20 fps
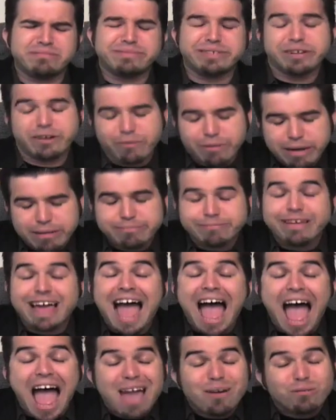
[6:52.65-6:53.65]
You know what?
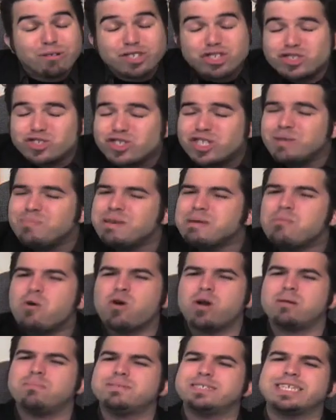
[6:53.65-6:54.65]
I would usually be
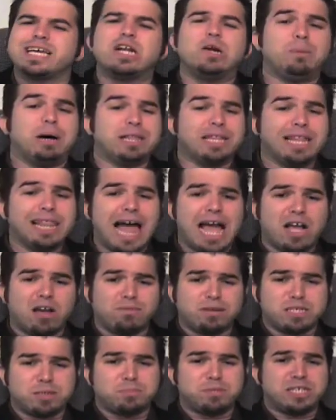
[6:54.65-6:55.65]
more upset about the lack
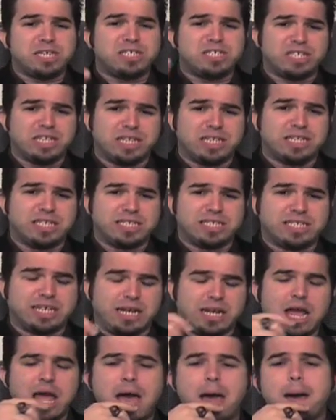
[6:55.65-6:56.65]
of exposition in this
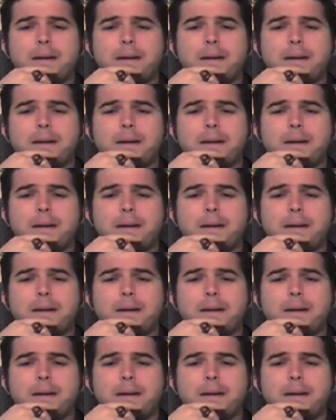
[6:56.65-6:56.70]
scene.